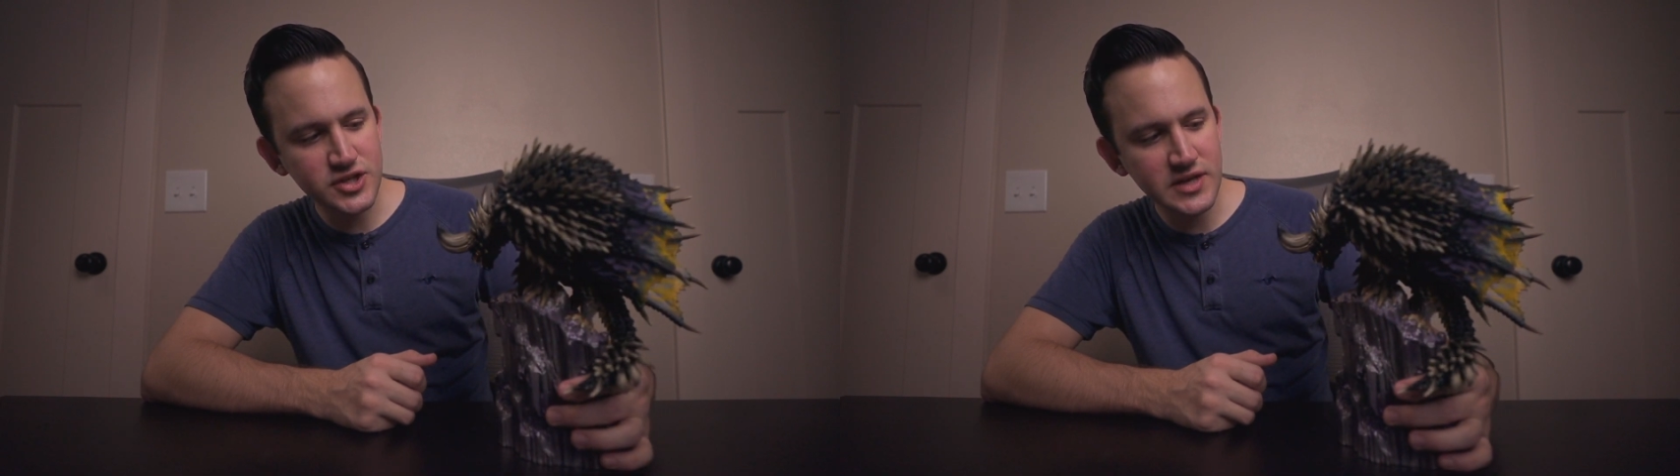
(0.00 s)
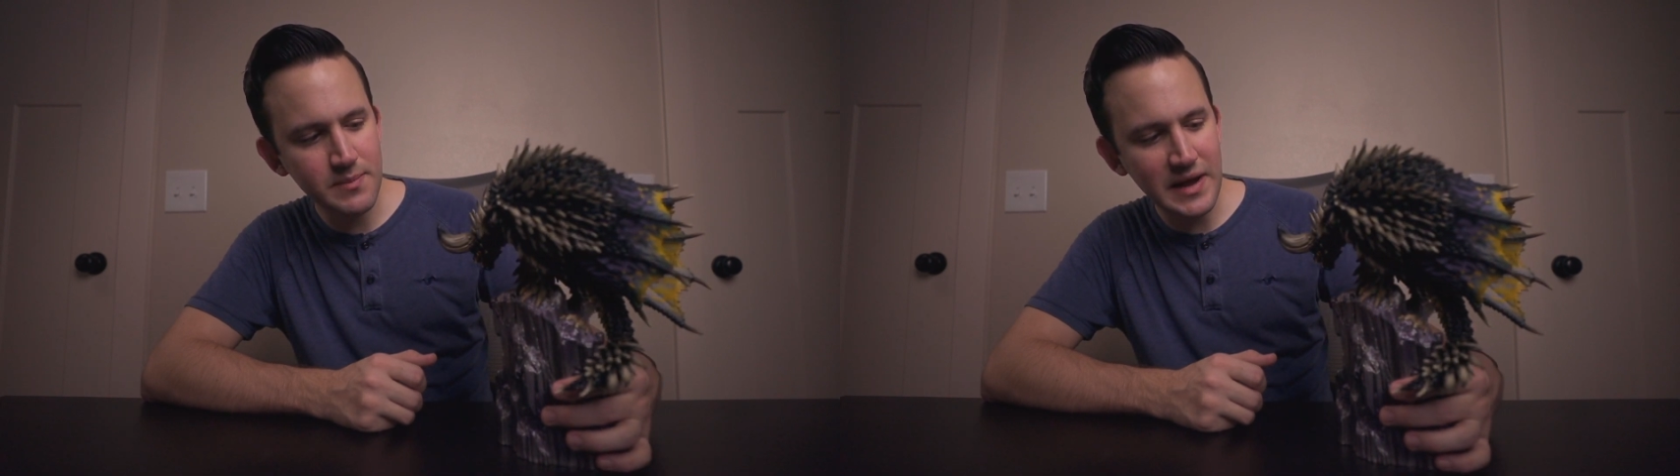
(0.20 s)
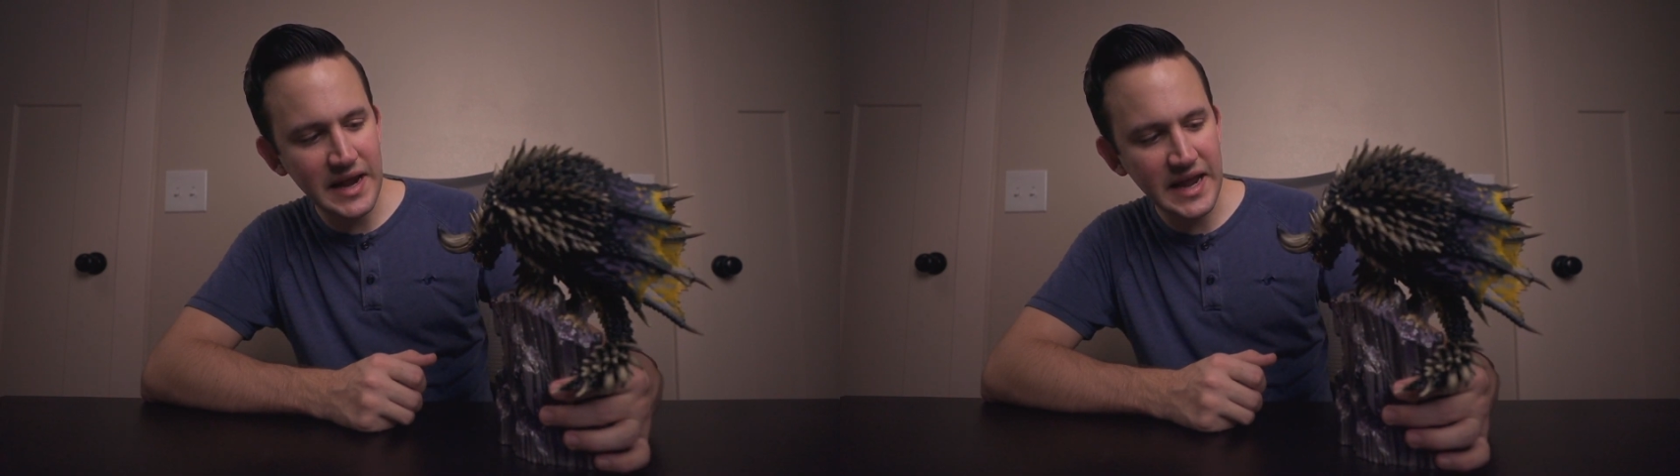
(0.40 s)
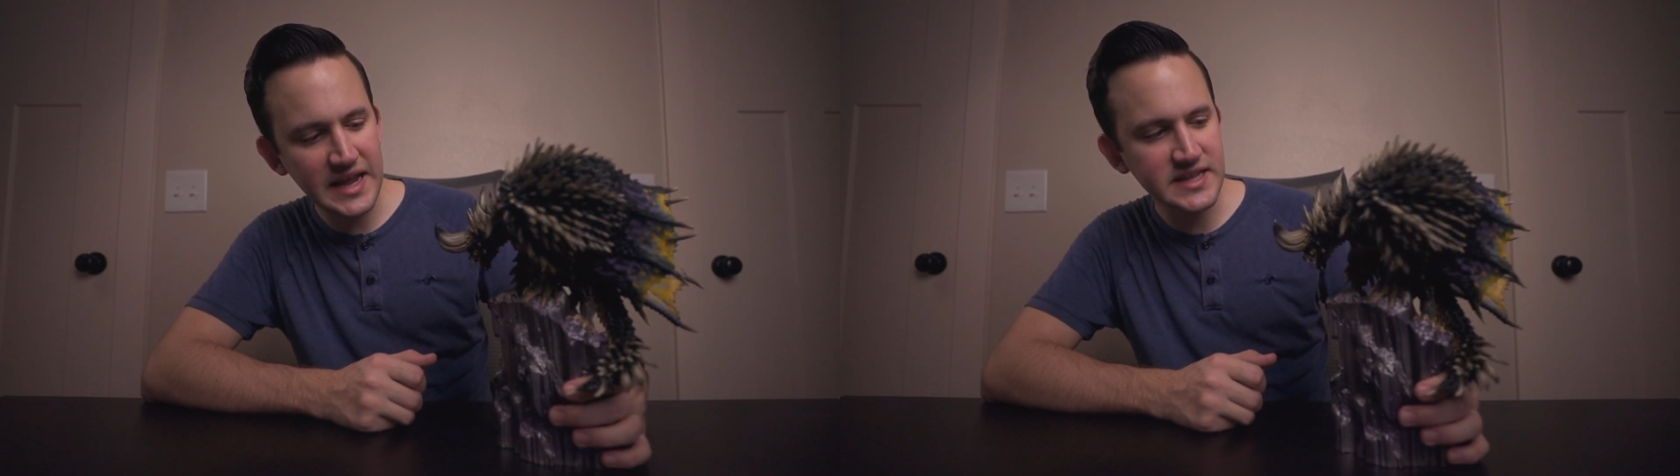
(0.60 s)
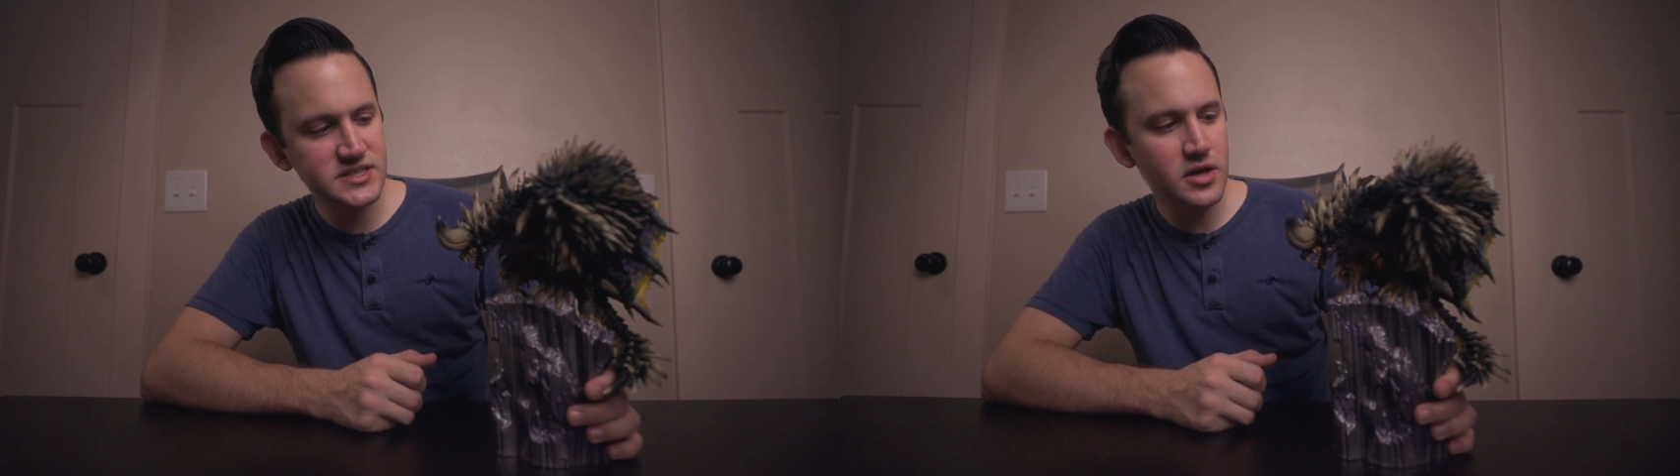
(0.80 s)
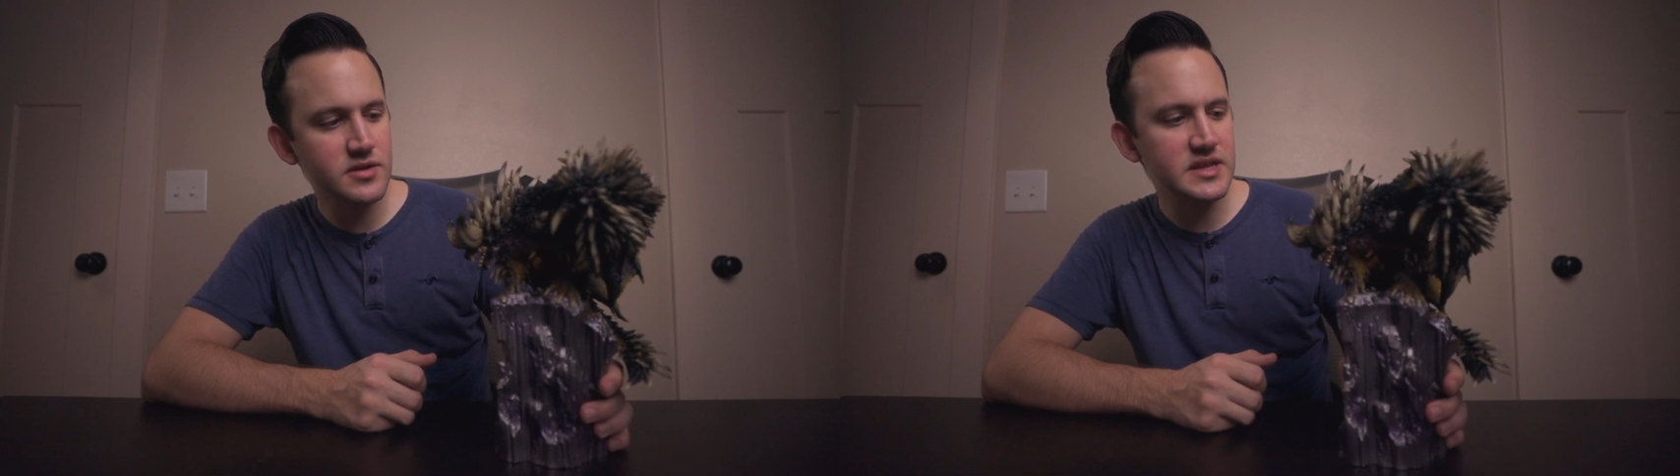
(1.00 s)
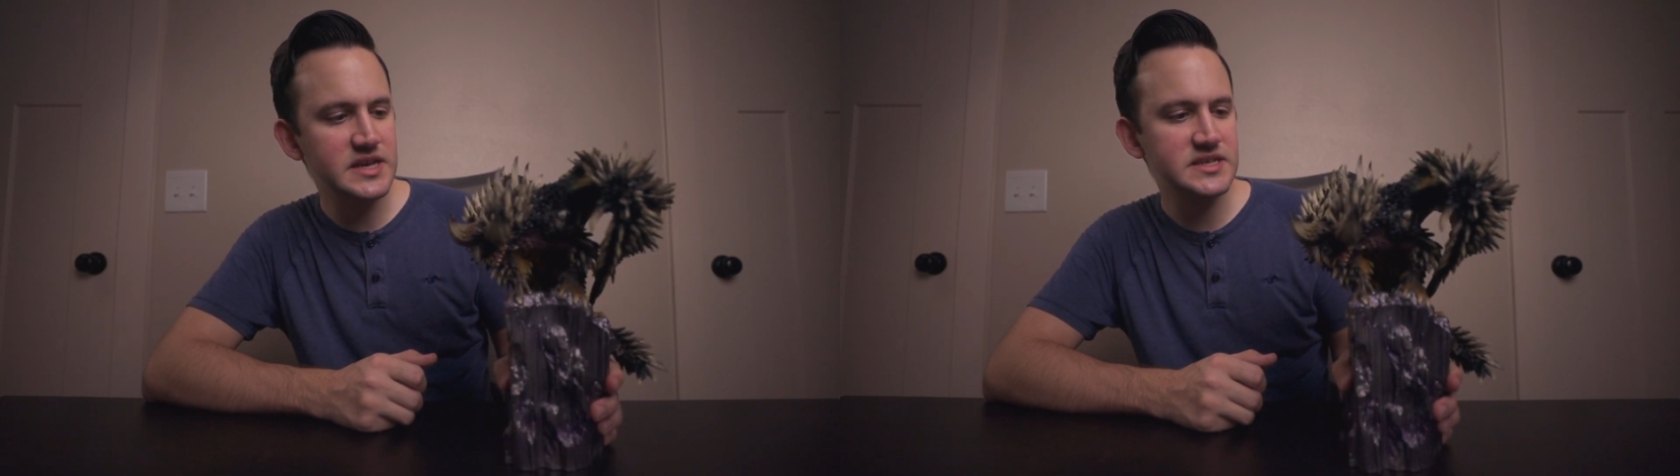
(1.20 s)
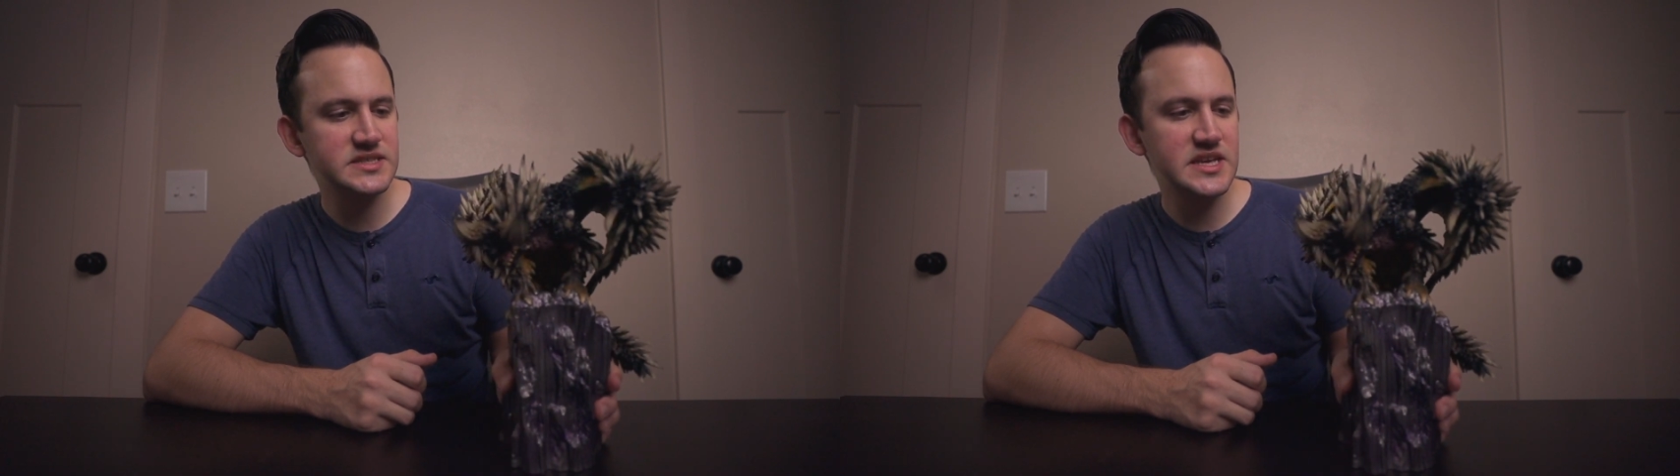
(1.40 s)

to get my hands on this.